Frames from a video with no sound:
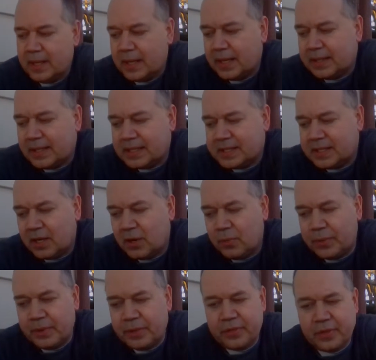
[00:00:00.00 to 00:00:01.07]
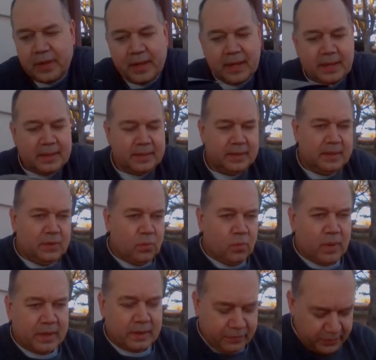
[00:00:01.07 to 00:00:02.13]
Uh, let's go with uh,
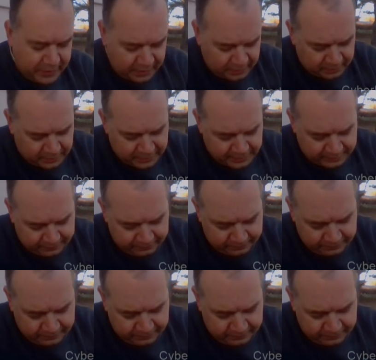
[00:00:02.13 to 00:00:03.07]
one of their uh,